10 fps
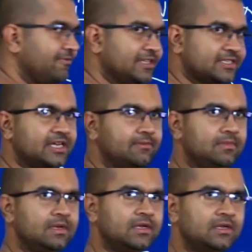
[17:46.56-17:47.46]
a
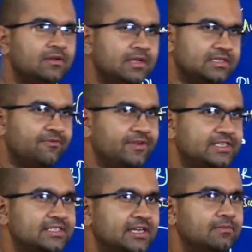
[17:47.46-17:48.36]
wisdom. It's a
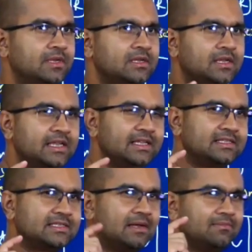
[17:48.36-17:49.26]
wisdom.
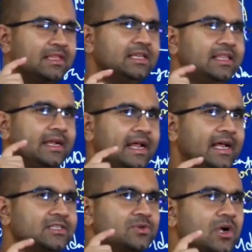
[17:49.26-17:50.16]
It's something that
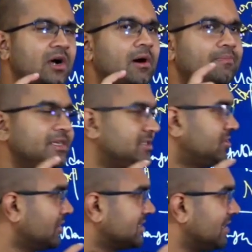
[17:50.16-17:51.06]
has to come up. It's
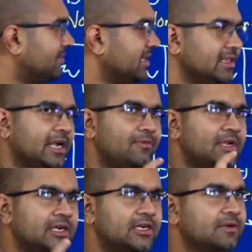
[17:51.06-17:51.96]
not something that
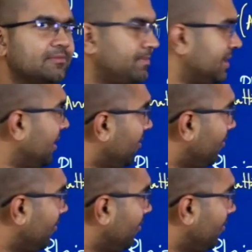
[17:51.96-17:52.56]
we contemplate.